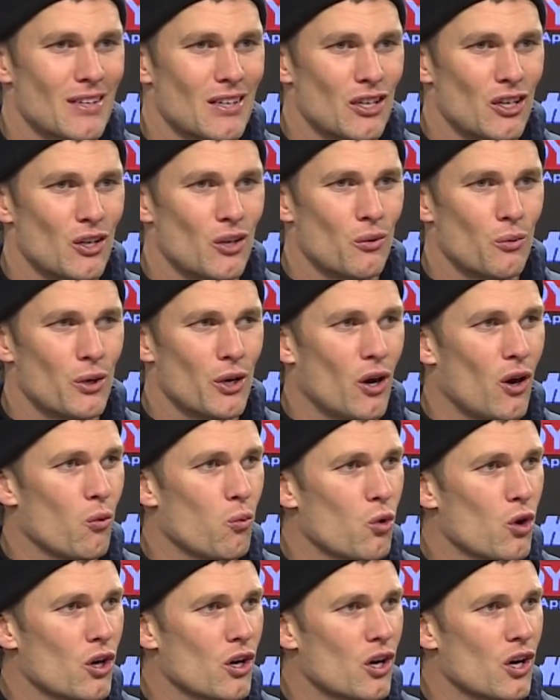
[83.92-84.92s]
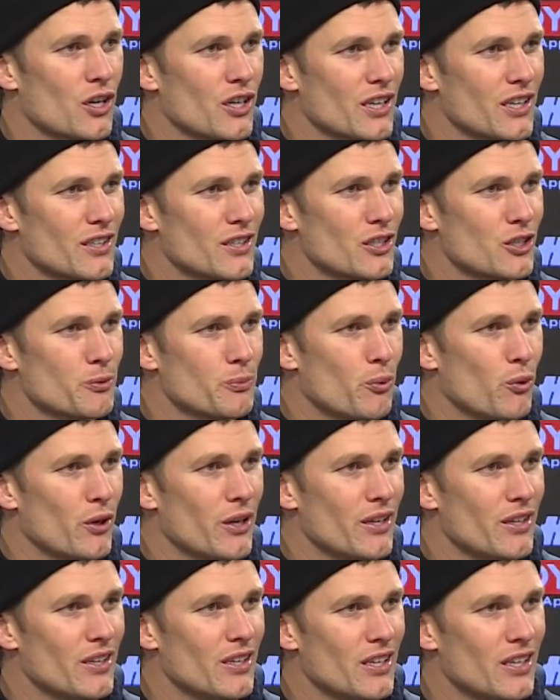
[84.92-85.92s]
you know, we all work hard to get to this
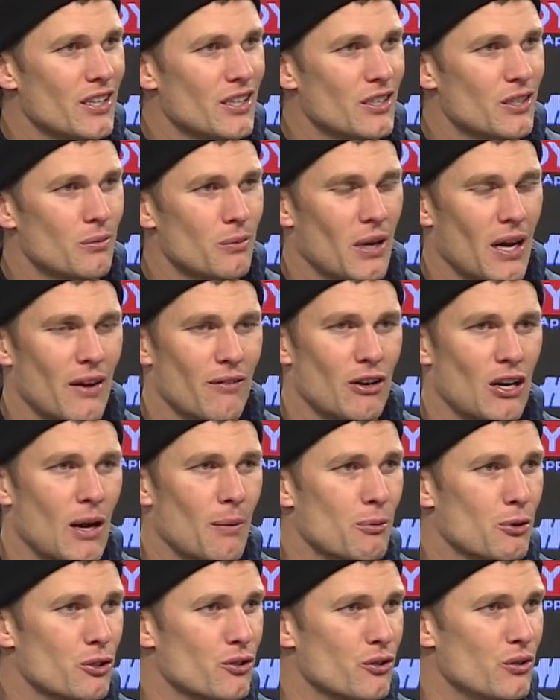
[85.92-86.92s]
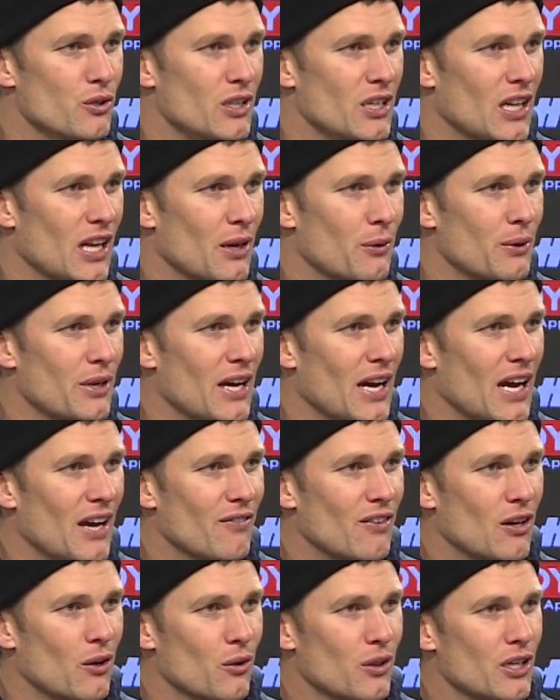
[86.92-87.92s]
point, and to have an opportunity like we
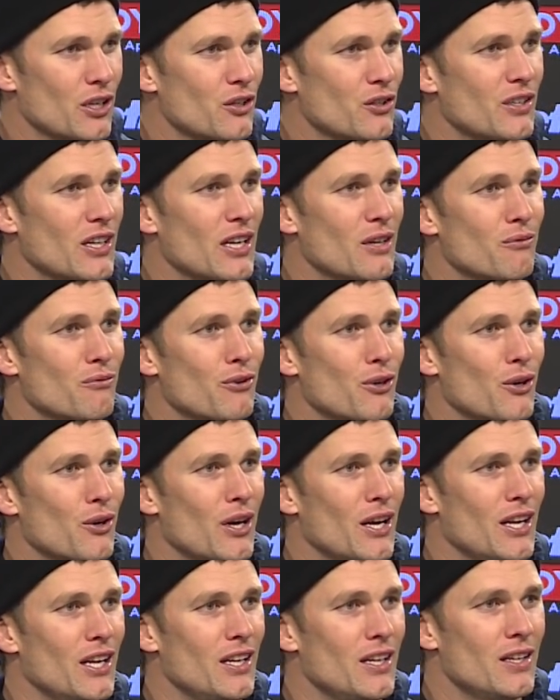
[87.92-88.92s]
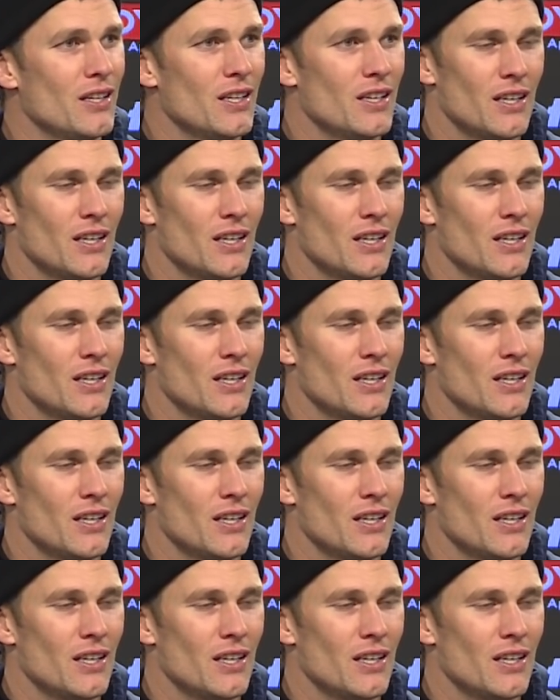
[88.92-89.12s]
have, I don't think you take them for granted.